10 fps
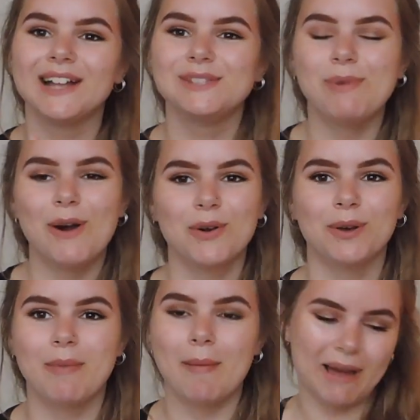and
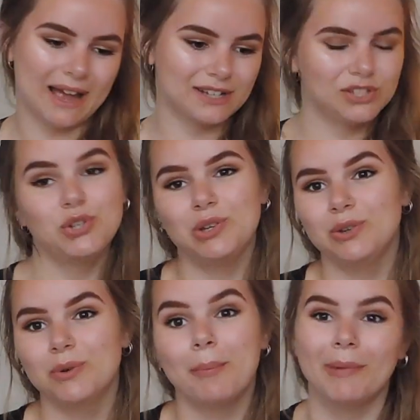welcome back
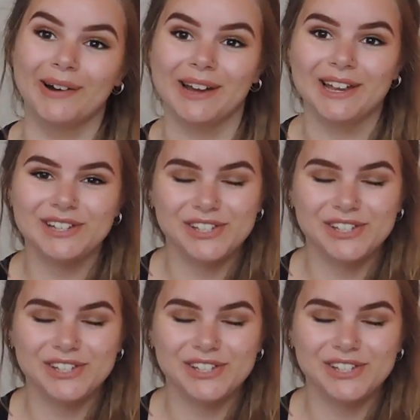to my